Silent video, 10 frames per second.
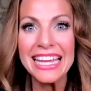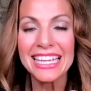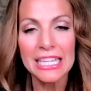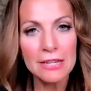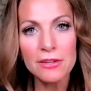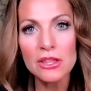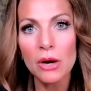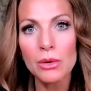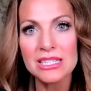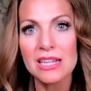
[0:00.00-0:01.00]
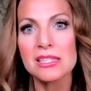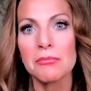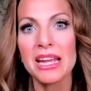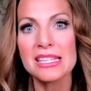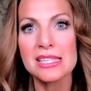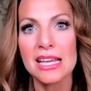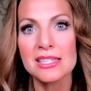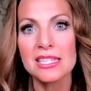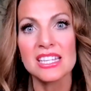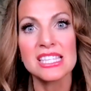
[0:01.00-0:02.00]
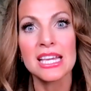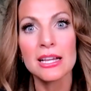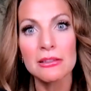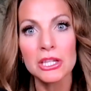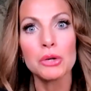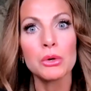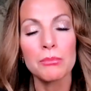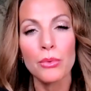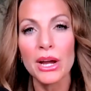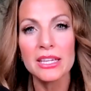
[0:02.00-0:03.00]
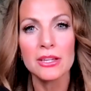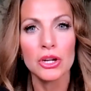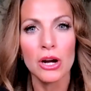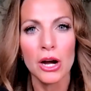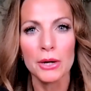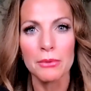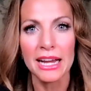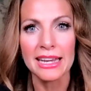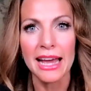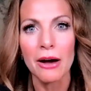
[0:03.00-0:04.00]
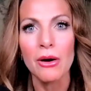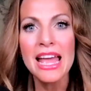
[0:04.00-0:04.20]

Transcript: even though it doesn't make sense and it's killing you and breaking your heart right now.